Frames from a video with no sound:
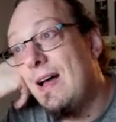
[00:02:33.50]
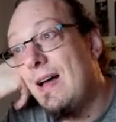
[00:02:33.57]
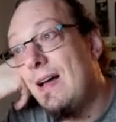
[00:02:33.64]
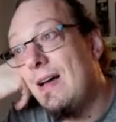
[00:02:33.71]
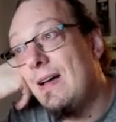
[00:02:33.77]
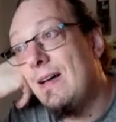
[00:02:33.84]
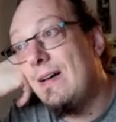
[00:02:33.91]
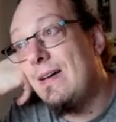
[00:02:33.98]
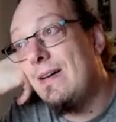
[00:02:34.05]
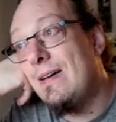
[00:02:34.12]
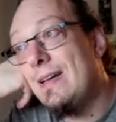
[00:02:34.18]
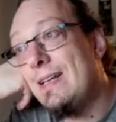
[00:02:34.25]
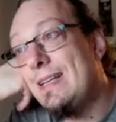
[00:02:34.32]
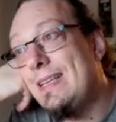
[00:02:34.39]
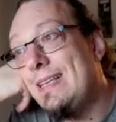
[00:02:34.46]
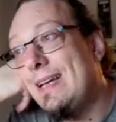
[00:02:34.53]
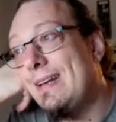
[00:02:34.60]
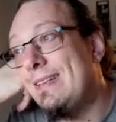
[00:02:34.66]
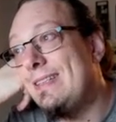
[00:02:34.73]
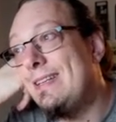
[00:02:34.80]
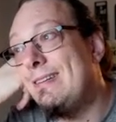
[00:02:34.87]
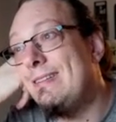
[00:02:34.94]

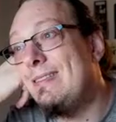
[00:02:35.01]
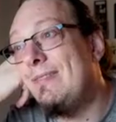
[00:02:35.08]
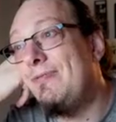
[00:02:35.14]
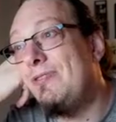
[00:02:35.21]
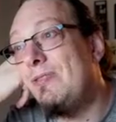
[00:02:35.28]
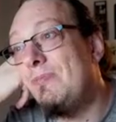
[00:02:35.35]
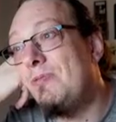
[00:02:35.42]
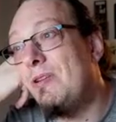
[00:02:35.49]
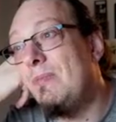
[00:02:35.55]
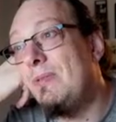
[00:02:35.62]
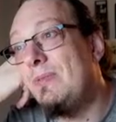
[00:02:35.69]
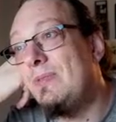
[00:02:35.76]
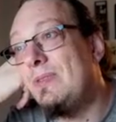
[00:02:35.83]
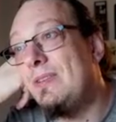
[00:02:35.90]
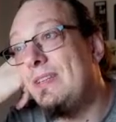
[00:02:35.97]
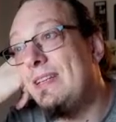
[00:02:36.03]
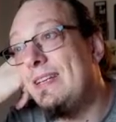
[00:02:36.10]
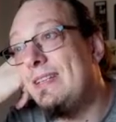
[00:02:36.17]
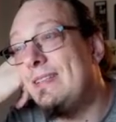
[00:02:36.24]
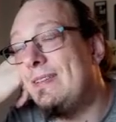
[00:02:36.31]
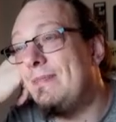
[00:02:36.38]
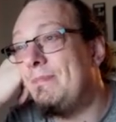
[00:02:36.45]
Yeah, there's a few problems on
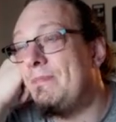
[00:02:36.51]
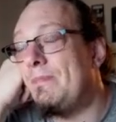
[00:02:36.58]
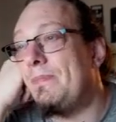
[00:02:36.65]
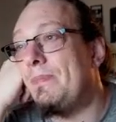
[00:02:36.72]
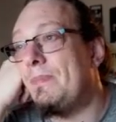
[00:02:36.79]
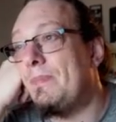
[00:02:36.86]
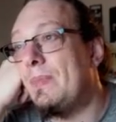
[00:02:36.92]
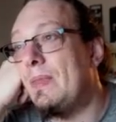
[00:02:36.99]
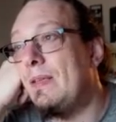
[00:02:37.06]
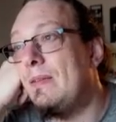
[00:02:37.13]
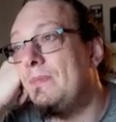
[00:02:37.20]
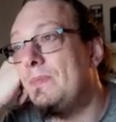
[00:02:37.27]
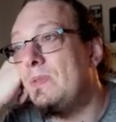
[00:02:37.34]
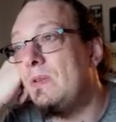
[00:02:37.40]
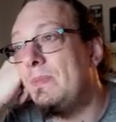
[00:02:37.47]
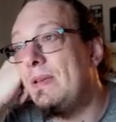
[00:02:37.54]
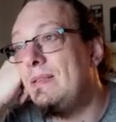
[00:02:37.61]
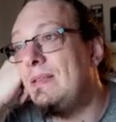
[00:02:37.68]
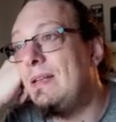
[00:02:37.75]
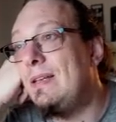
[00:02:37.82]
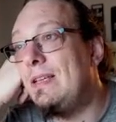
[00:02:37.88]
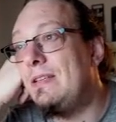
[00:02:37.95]
that. So
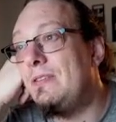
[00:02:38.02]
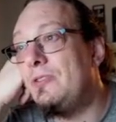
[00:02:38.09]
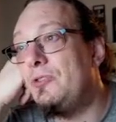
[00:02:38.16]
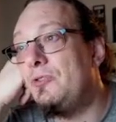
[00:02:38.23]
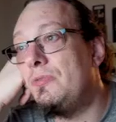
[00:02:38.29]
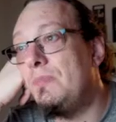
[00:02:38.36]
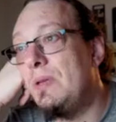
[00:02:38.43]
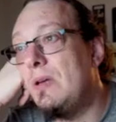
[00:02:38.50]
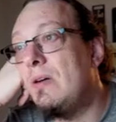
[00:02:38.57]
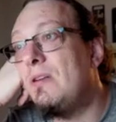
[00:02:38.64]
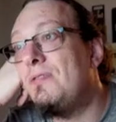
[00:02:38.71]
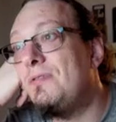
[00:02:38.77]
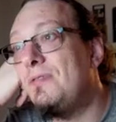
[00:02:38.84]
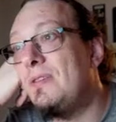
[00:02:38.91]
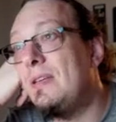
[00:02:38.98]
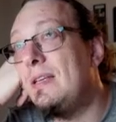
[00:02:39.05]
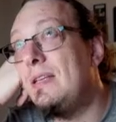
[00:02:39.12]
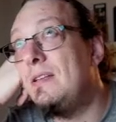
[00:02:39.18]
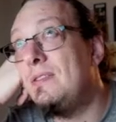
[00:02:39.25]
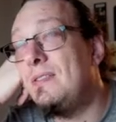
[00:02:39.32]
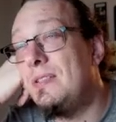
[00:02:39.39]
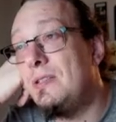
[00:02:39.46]
basically, this should be off
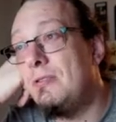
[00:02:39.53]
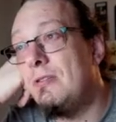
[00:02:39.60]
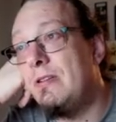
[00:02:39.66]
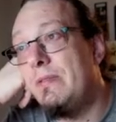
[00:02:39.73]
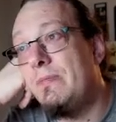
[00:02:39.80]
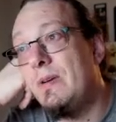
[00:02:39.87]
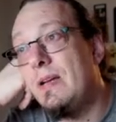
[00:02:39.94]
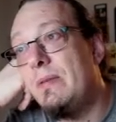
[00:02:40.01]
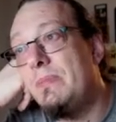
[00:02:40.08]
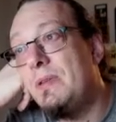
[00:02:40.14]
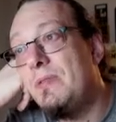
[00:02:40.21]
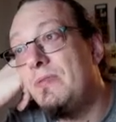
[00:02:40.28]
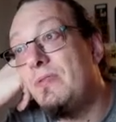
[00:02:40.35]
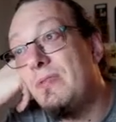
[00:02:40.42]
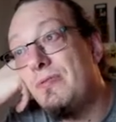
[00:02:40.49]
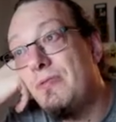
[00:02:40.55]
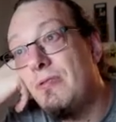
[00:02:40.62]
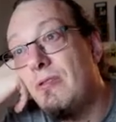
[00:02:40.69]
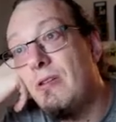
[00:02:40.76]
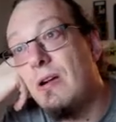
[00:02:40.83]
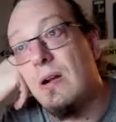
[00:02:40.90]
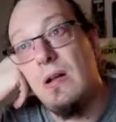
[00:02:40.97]
in a secure environment
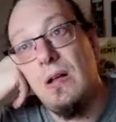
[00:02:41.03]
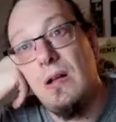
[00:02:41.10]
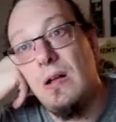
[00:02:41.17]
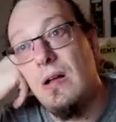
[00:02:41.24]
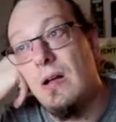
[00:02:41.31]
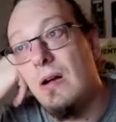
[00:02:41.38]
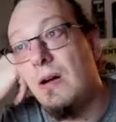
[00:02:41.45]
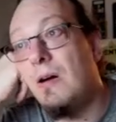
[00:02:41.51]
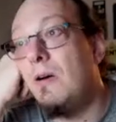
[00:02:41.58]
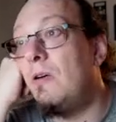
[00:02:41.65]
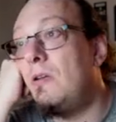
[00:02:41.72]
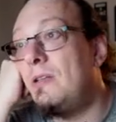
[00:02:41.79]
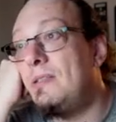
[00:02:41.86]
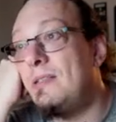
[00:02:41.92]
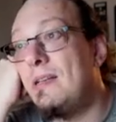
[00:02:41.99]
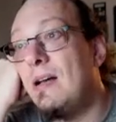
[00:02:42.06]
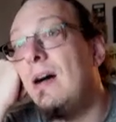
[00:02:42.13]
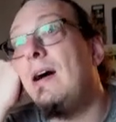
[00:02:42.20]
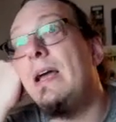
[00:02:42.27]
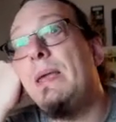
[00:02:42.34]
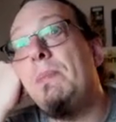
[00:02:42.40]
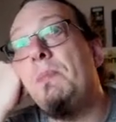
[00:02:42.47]
for all
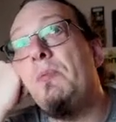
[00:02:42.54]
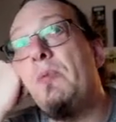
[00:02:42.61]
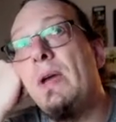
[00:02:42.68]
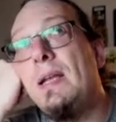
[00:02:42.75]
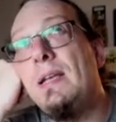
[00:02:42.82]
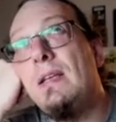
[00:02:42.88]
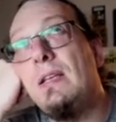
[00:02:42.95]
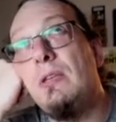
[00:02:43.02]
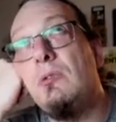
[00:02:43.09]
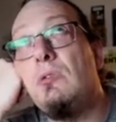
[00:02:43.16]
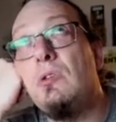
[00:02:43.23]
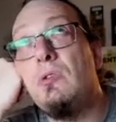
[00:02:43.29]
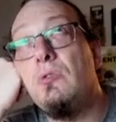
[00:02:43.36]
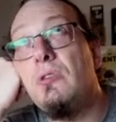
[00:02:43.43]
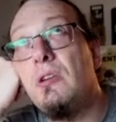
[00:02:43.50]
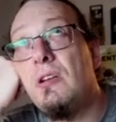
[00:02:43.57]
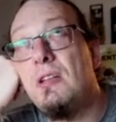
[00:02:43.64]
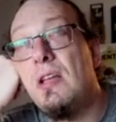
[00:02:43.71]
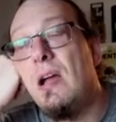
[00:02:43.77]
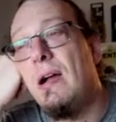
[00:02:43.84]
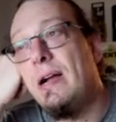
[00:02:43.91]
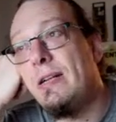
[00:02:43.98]
time when you do not
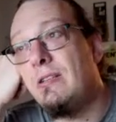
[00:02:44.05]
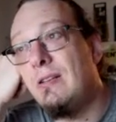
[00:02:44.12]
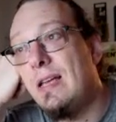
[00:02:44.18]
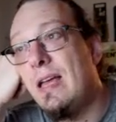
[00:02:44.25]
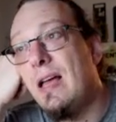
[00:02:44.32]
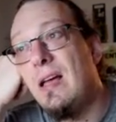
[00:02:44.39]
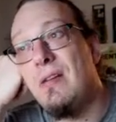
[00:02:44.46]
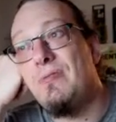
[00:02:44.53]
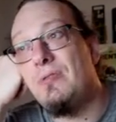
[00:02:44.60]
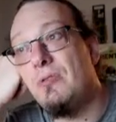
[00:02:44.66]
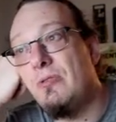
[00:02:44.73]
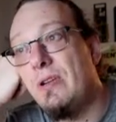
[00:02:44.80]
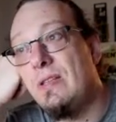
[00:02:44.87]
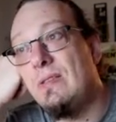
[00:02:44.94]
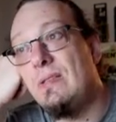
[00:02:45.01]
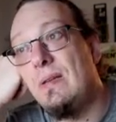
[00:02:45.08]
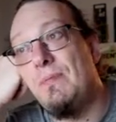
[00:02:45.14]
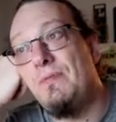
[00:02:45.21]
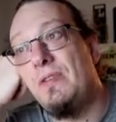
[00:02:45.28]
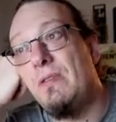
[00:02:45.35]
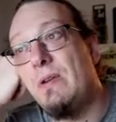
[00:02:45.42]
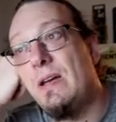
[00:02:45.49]
actually have to run
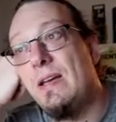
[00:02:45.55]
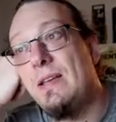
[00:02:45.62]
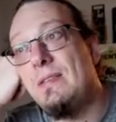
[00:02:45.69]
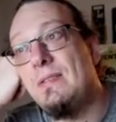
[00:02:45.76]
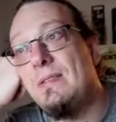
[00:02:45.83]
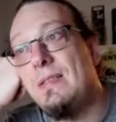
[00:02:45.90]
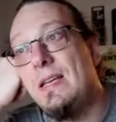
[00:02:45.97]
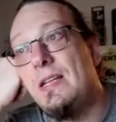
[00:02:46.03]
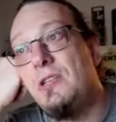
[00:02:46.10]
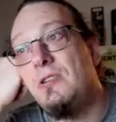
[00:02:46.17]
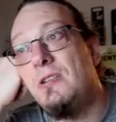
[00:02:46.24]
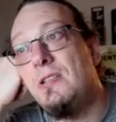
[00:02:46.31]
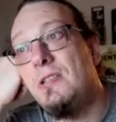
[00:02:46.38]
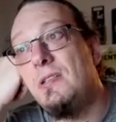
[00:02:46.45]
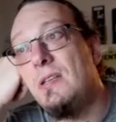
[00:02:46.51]
something via SSH on it.